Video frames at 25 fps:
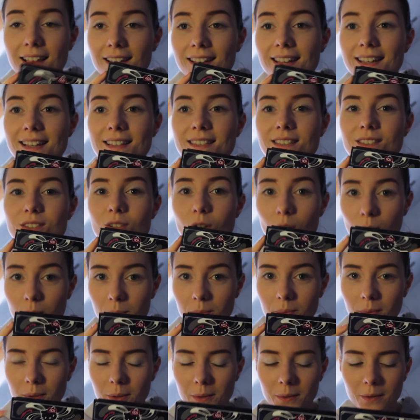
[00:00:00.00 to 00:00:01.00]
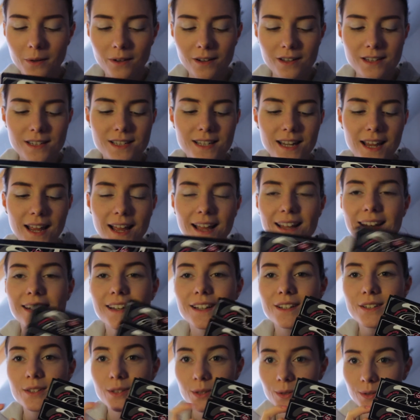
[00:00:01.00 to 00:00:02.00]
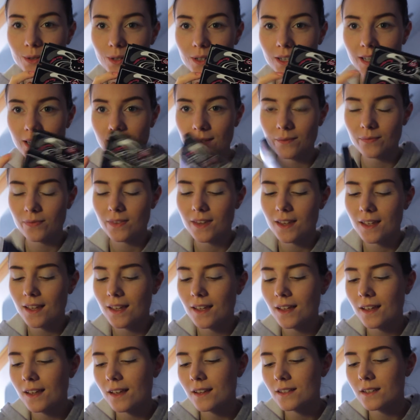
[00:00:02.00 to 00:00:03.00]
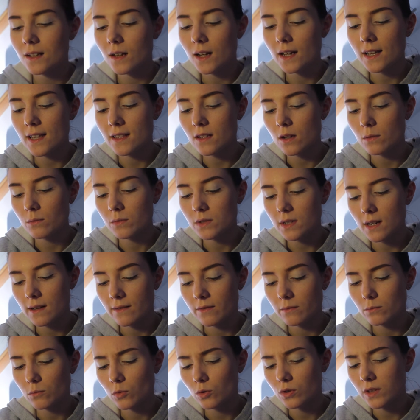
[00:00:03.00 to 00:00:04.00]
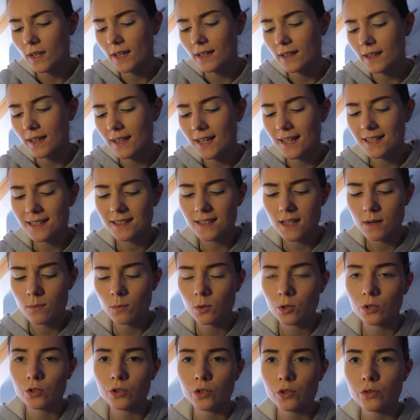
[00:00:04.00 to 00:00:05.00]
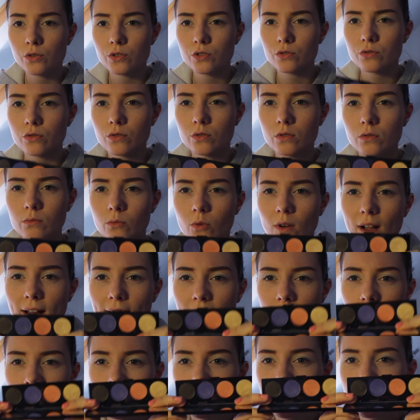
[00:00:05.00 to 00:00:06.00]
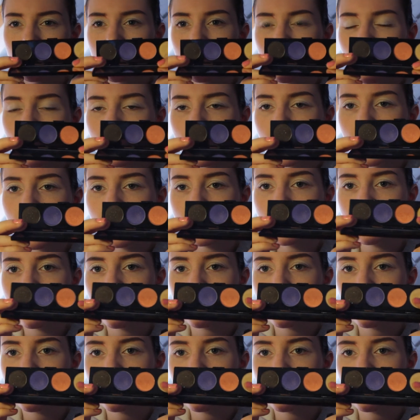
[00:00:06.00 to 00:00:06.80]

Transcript: Lucky Tom quad and Too Dolly. So Lucky Tom was kind of more like, I guess, the more neutral, more anchored look, I guess,